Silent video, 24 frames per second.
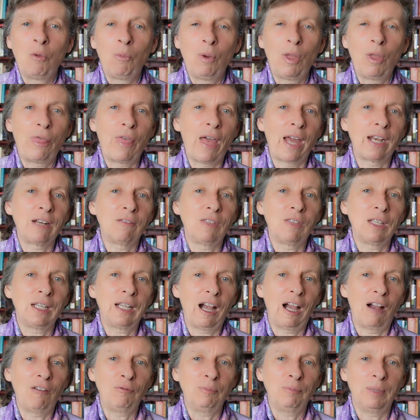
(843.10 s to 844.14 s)
with that of the
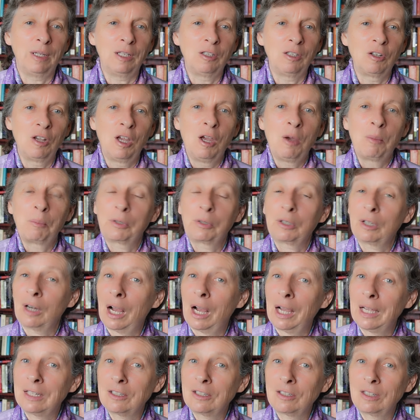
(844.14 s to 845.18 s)
government
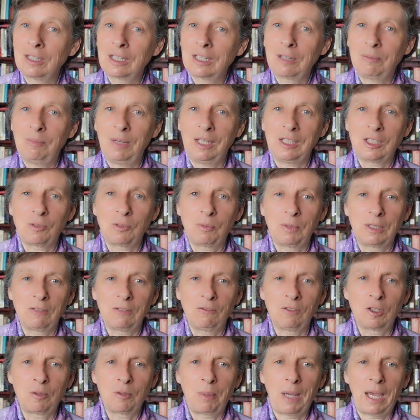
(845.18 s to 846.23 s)
prior to the commencement of
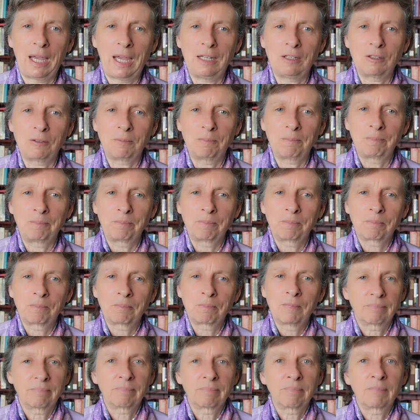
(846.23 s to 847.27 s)
the debate.
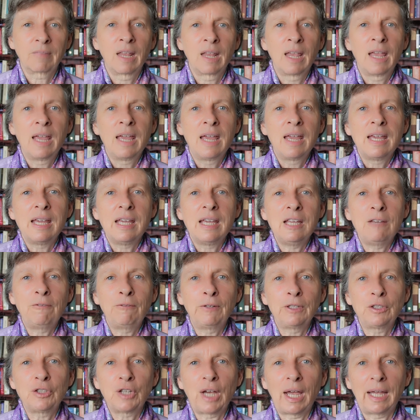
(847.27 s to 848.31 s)
If
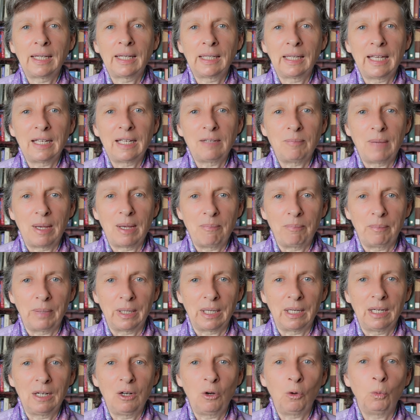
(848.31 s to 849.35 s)
a JLN
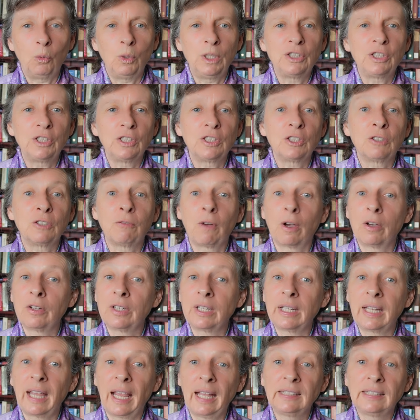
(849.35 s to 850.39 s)
member wishes to vote
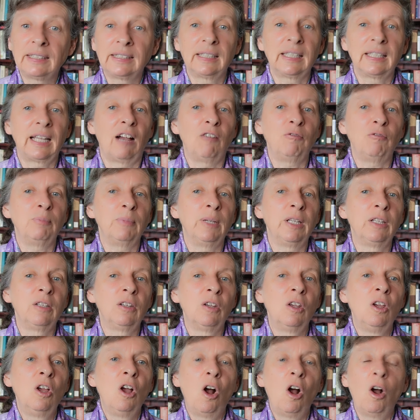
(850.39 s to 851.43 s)
against the government
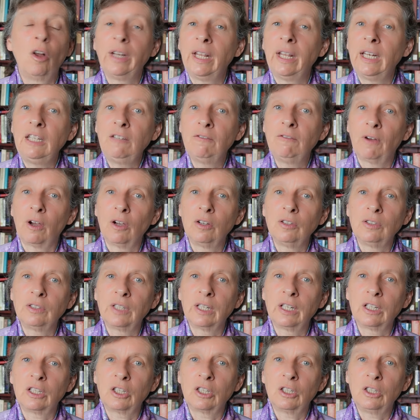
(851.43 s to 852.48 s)
on any vote
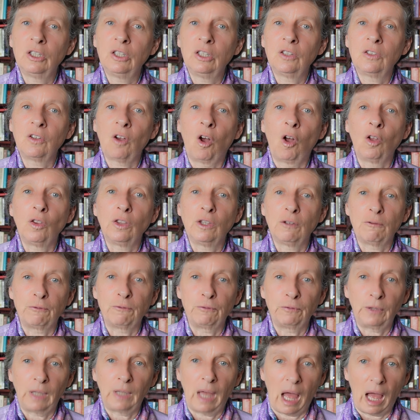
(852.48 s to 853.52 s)
that occurs on the
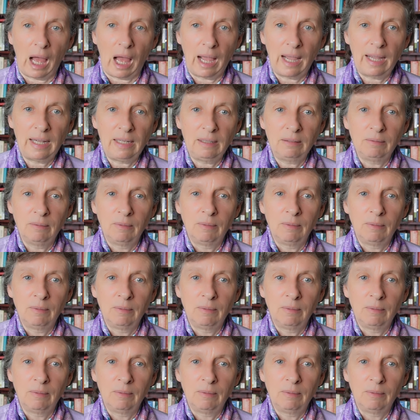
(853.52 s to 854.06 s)
fly,